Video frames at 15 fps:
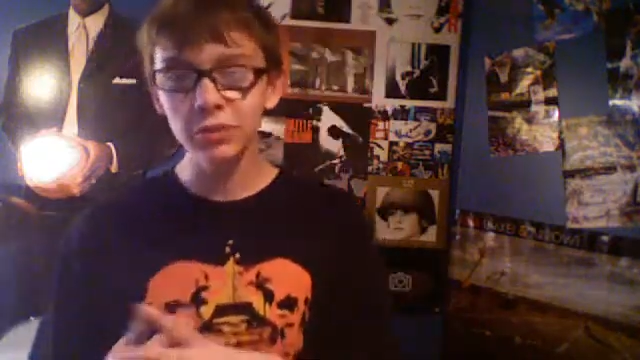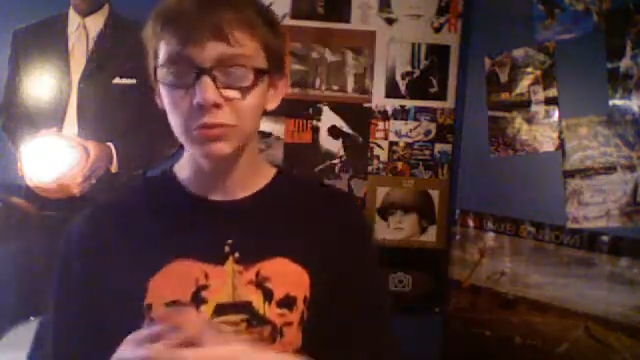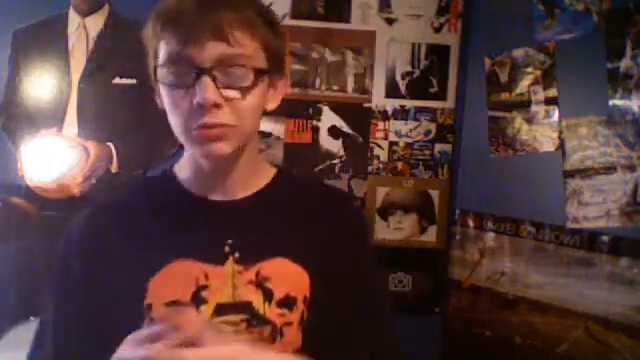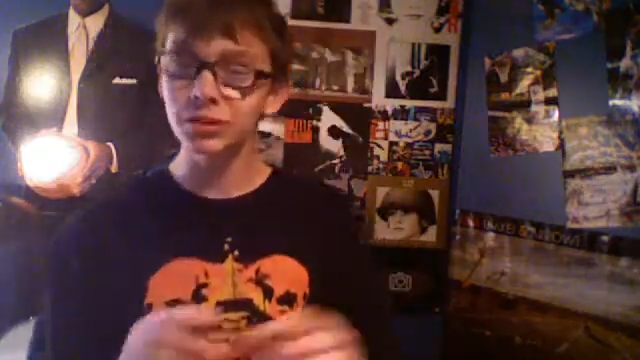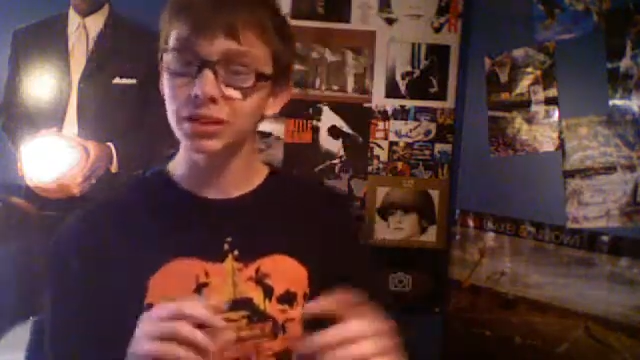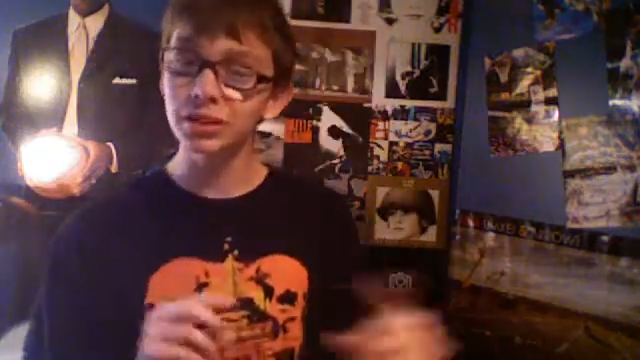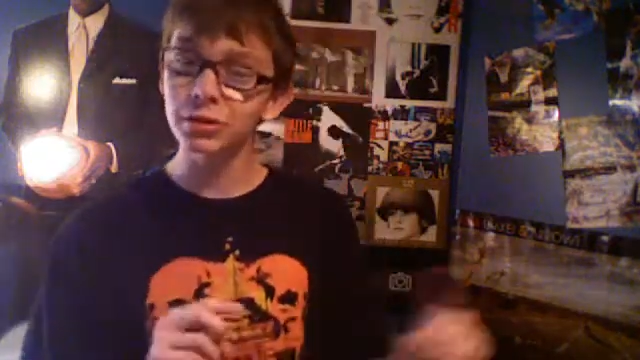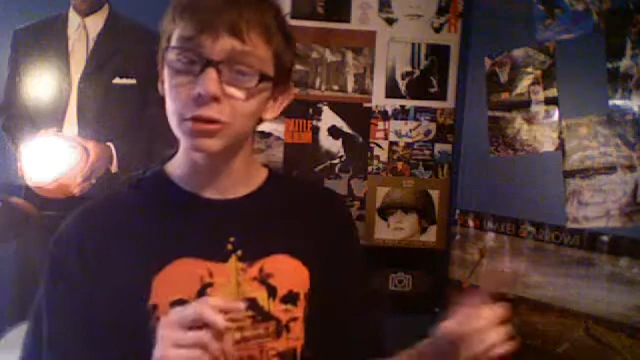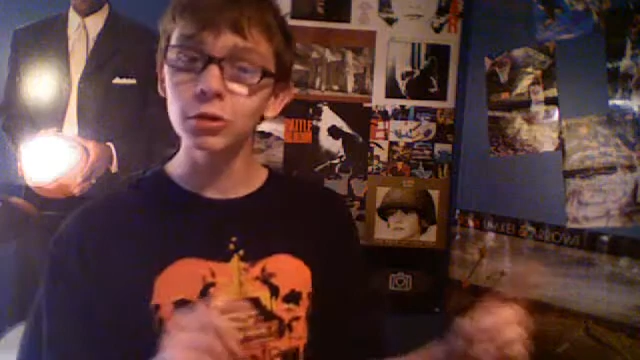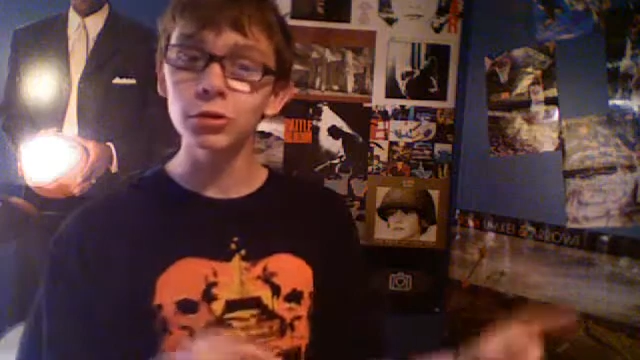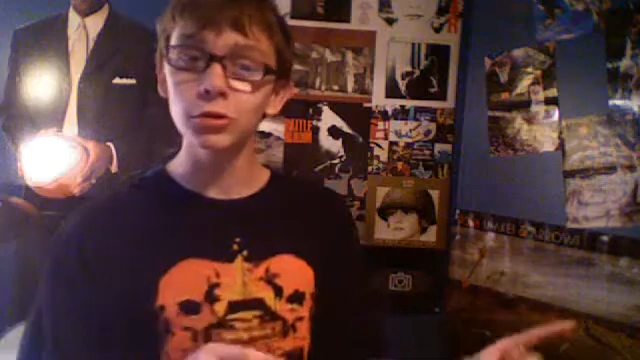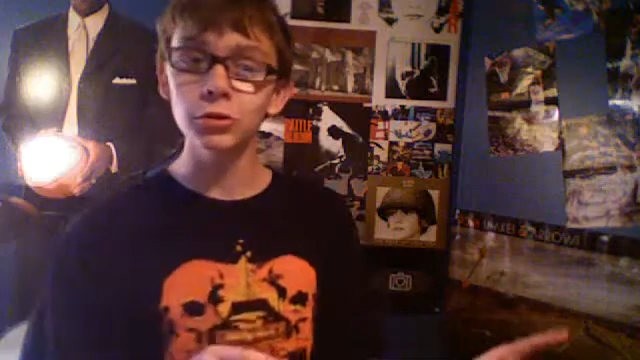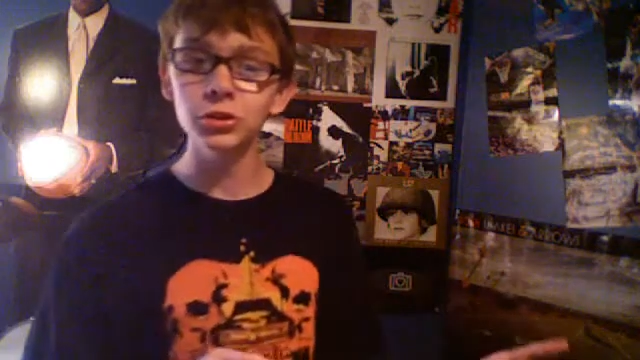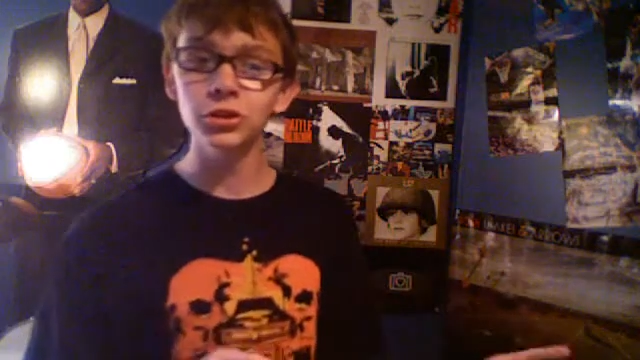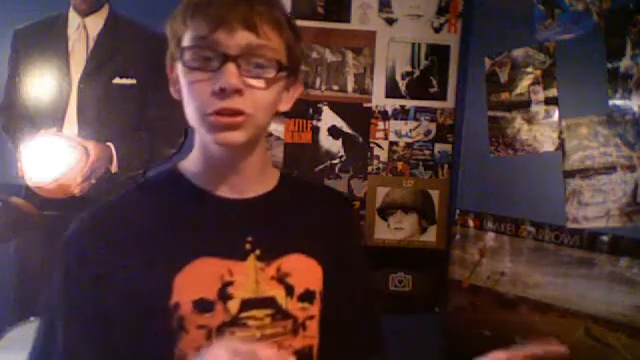who did
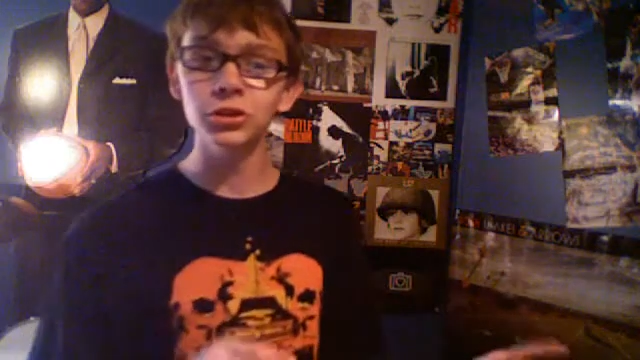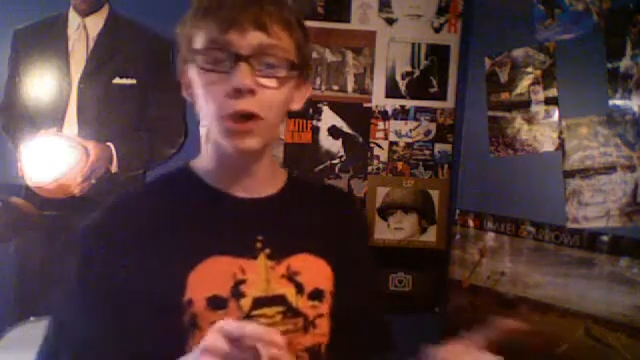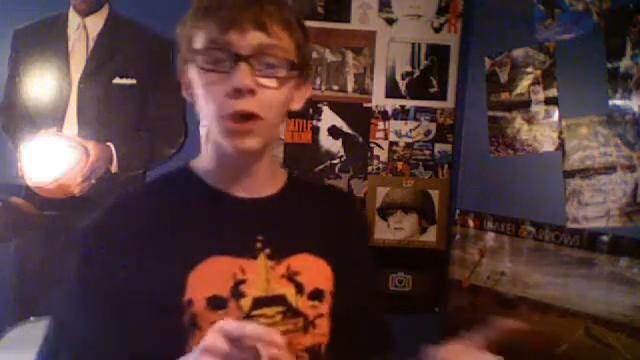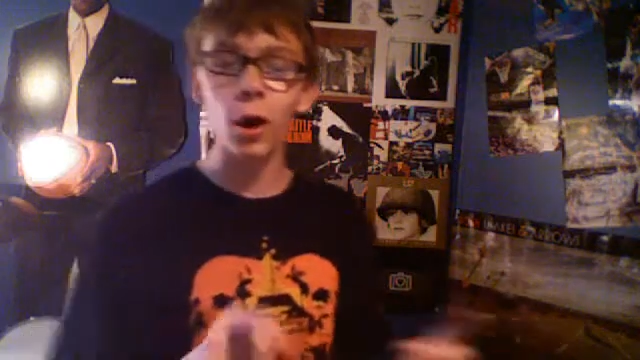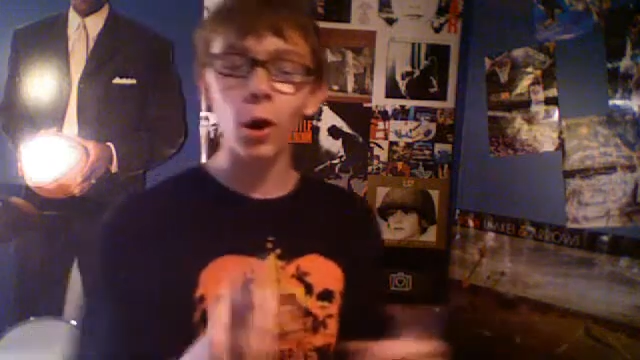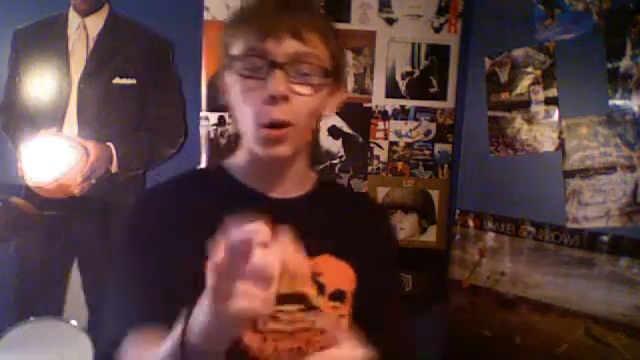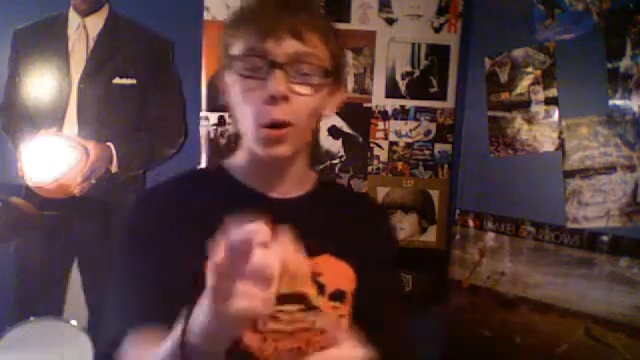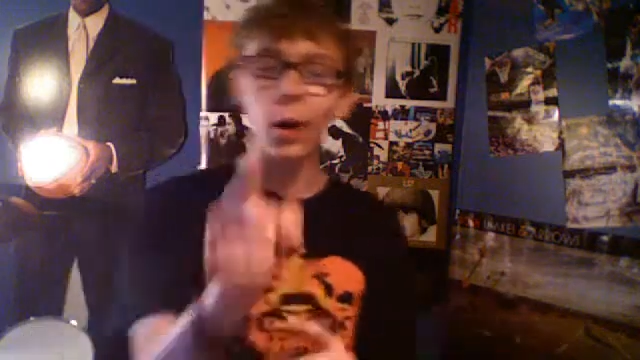lose. So,